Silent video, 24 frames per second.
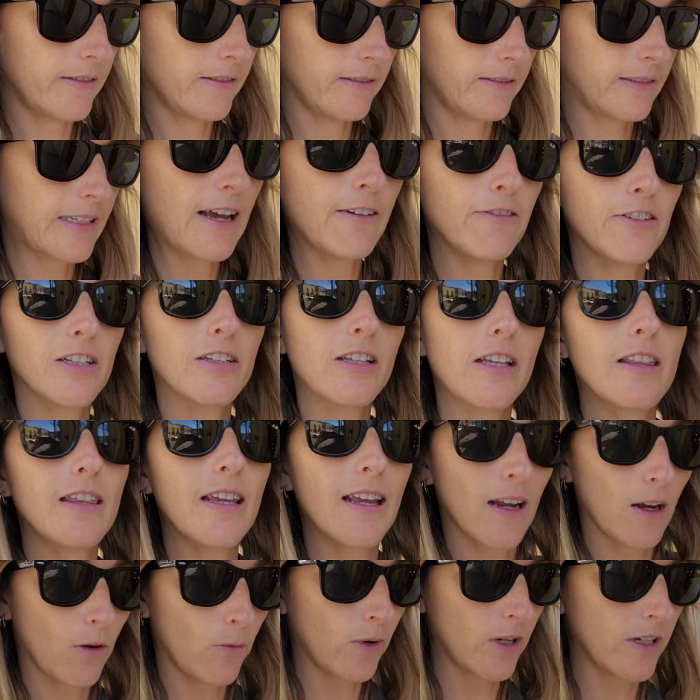definitely
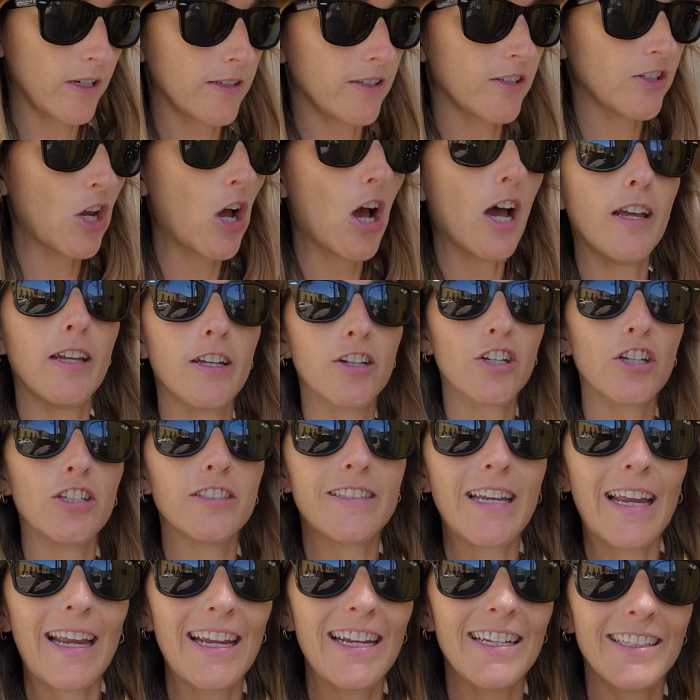think was not in good
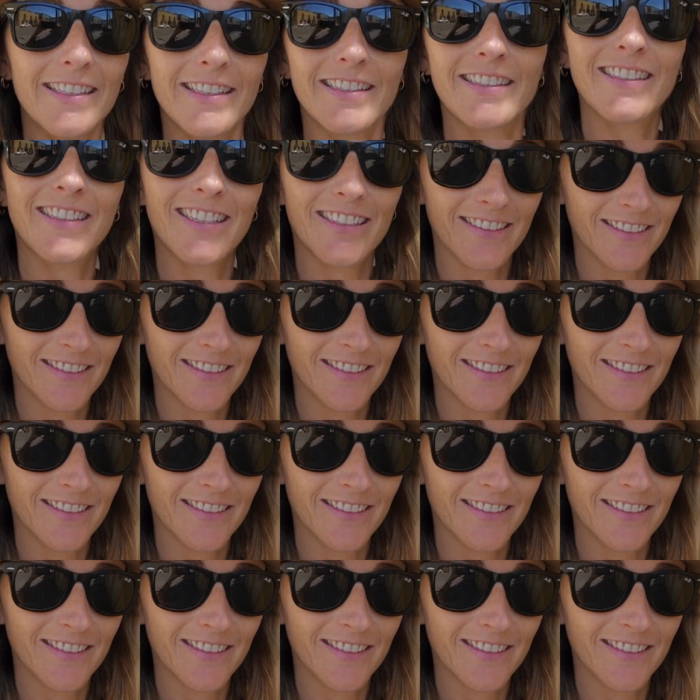taste.